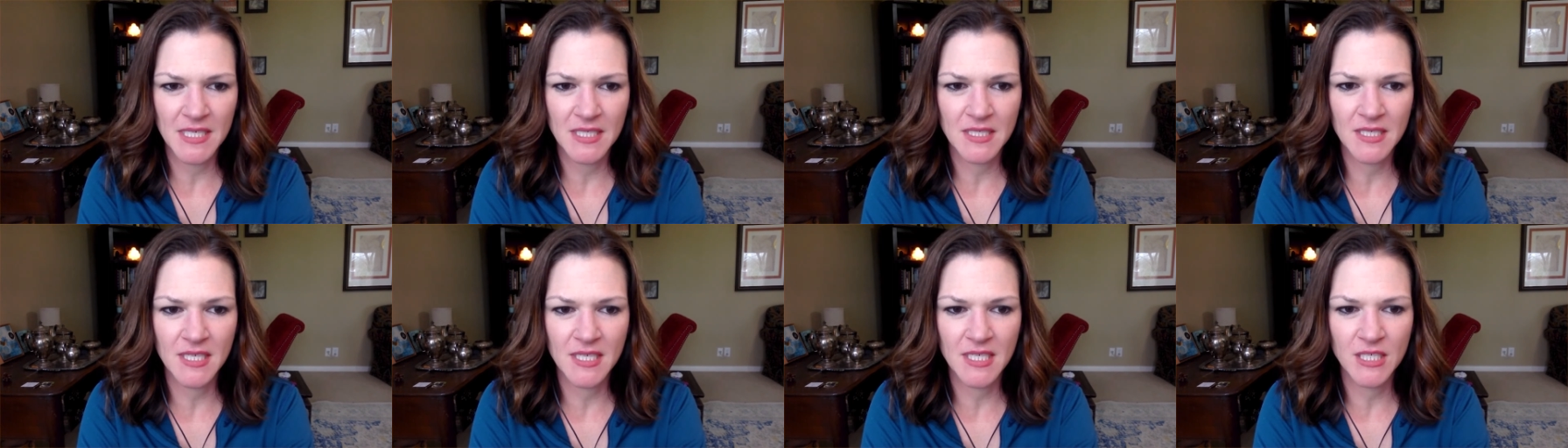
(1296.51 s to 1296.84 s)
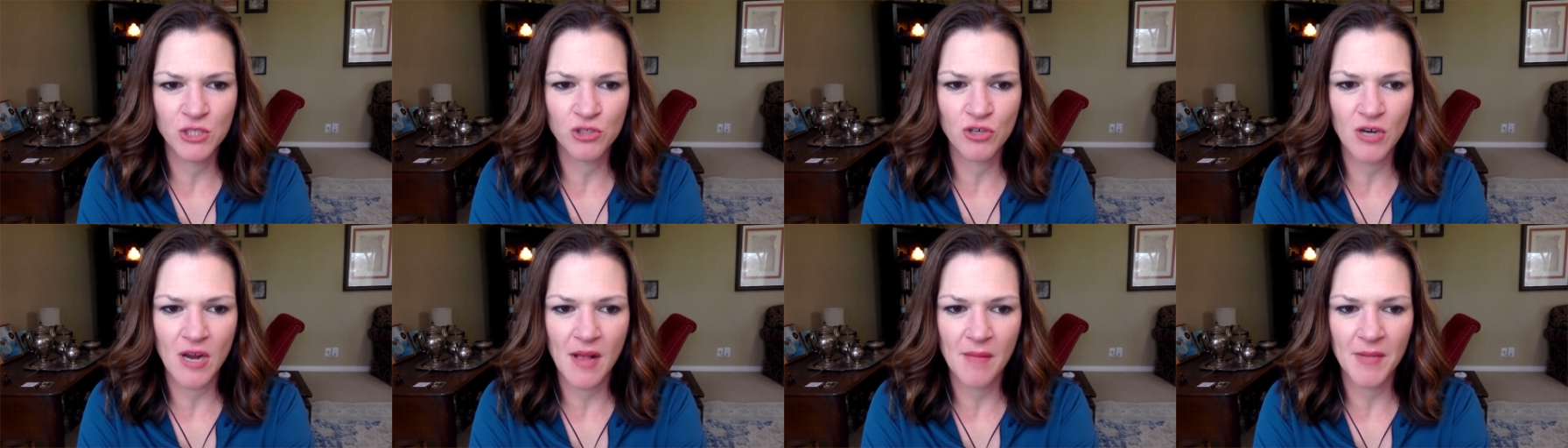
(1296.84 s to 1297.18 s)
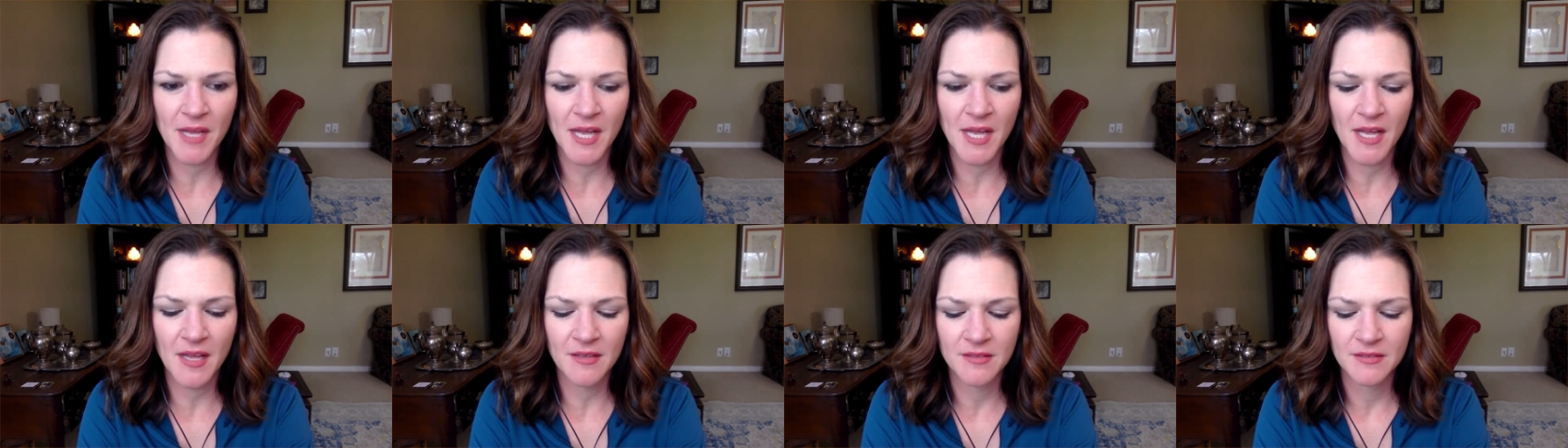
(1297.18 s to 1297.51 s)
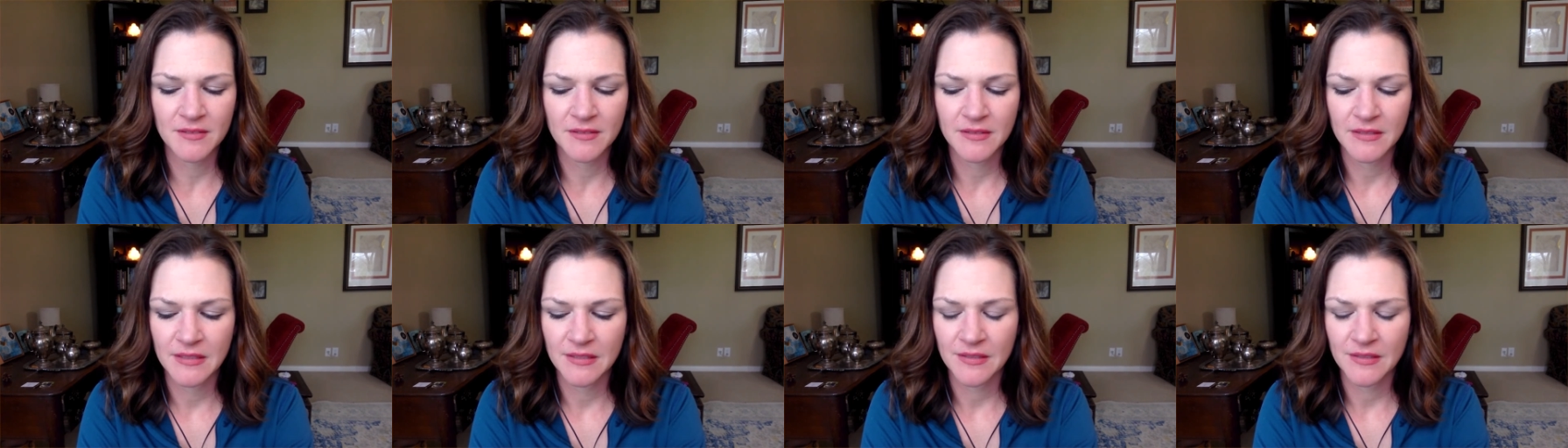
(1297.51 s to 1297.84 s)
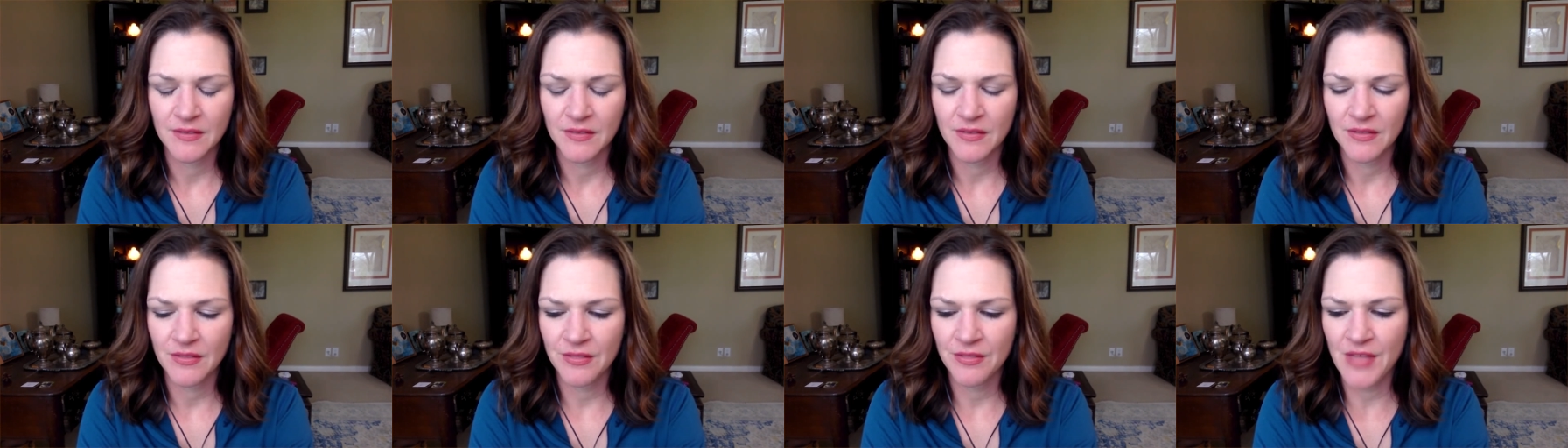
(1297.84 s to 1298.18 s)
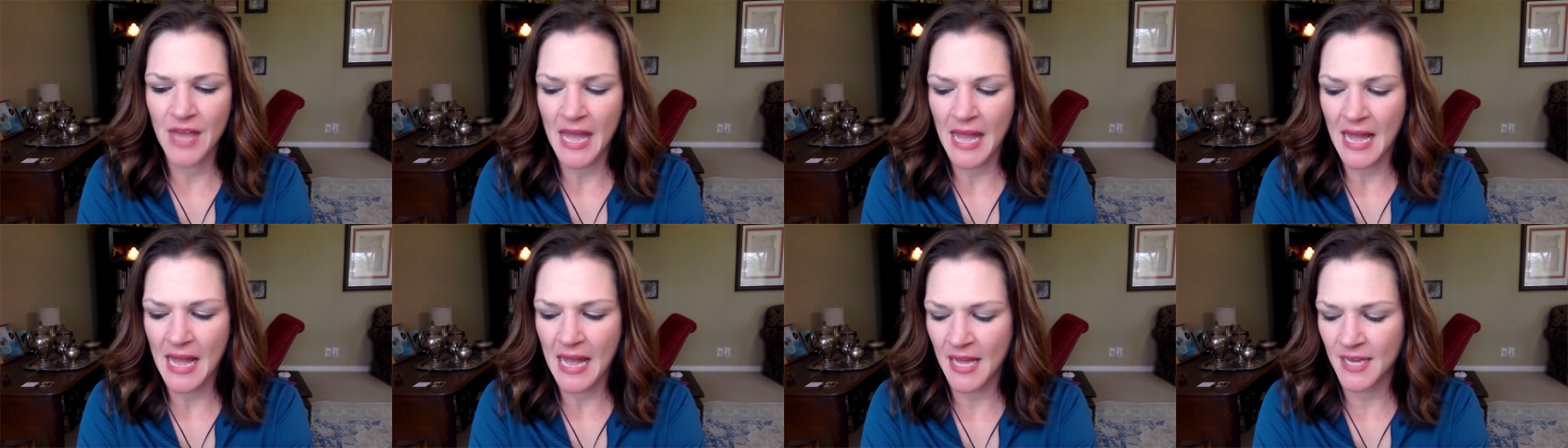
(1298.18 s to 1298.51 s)
T trauma,
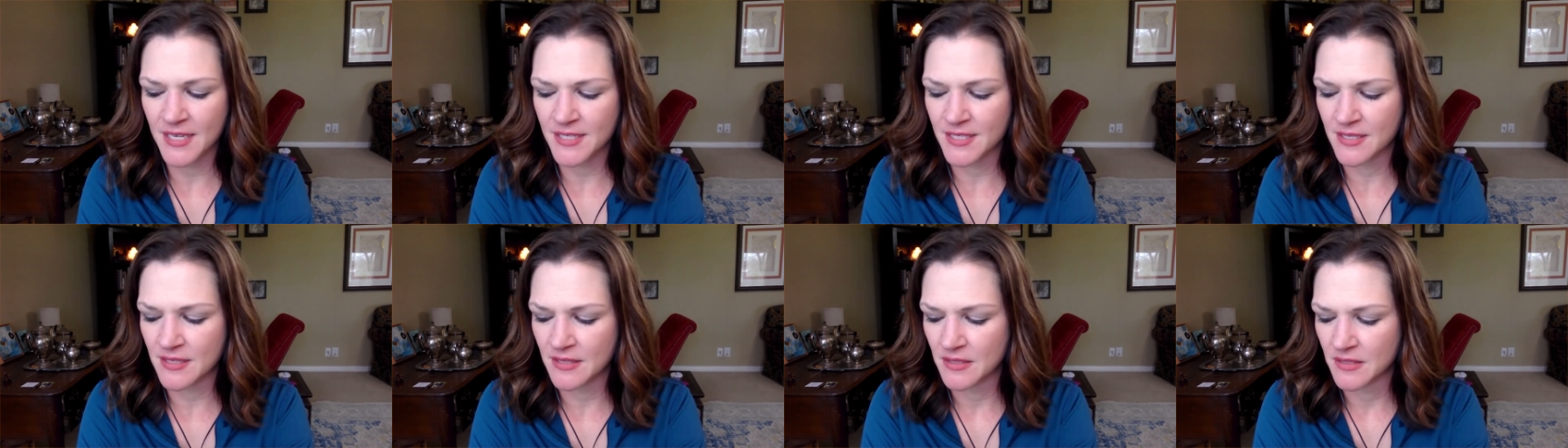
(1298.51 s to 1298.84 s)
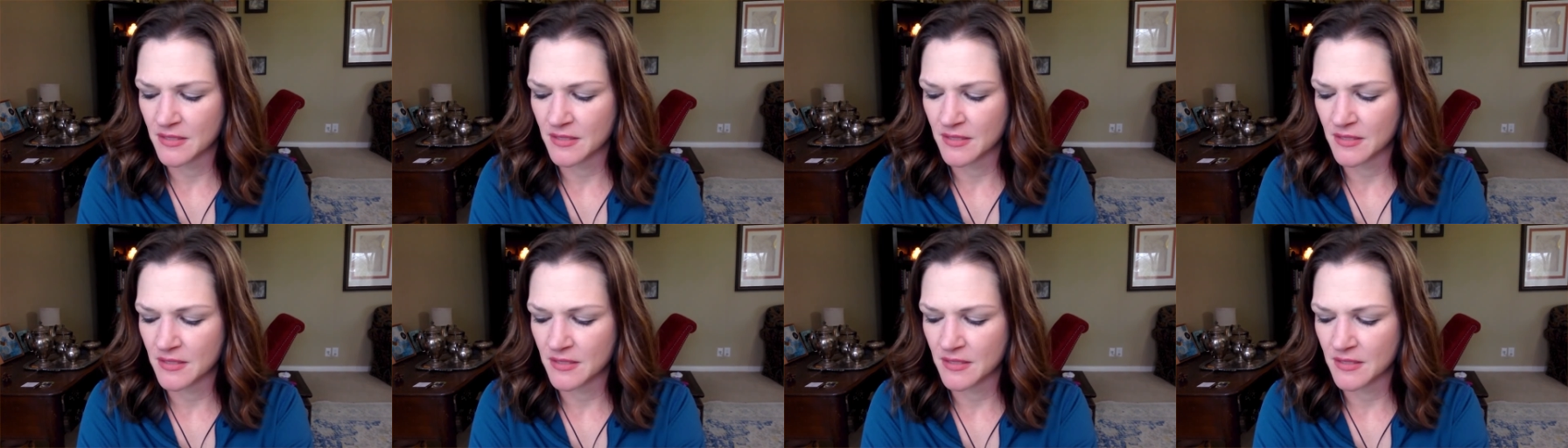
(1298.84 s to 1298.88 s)
that